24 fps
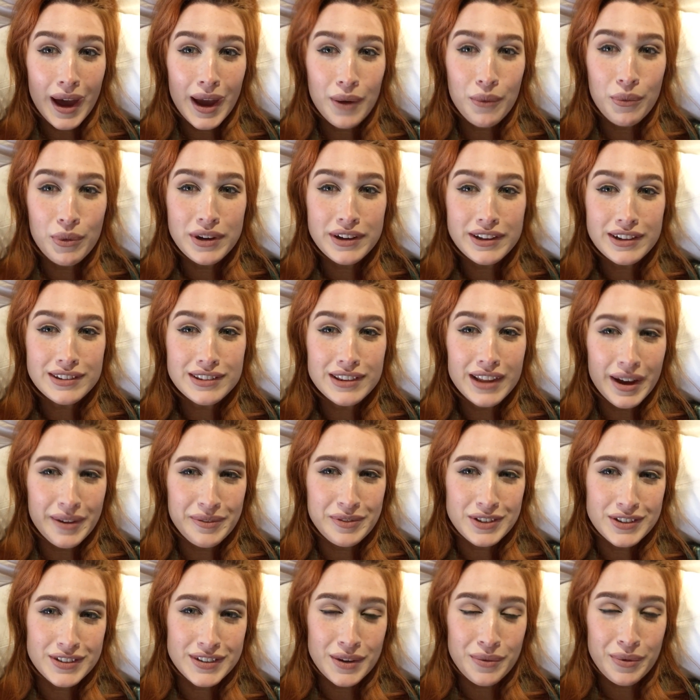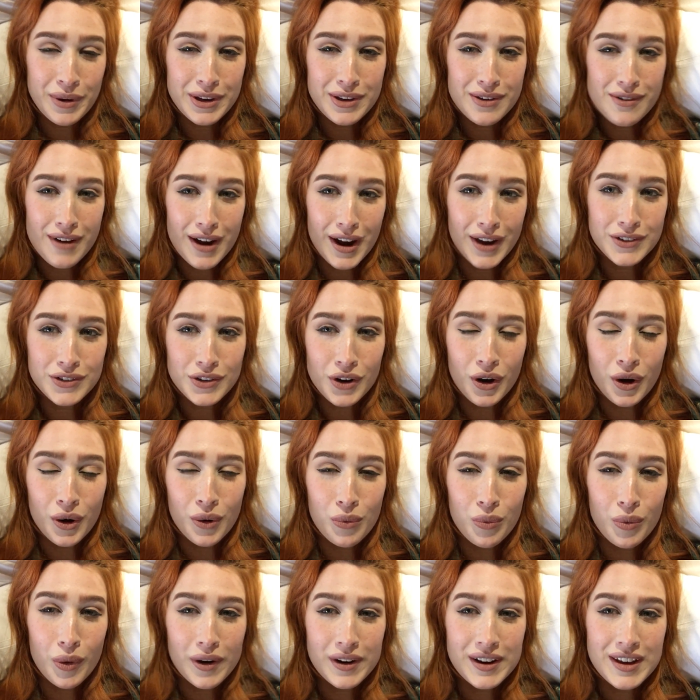I would love to see what you guys are
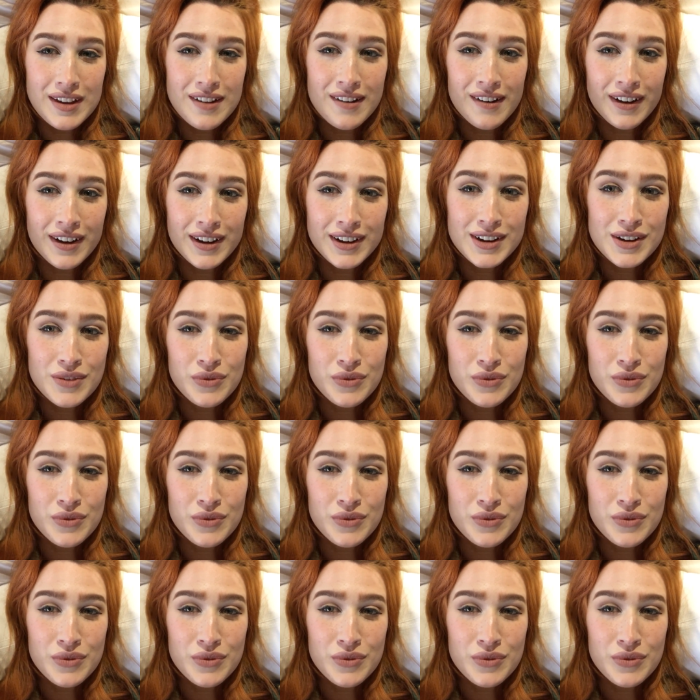working on.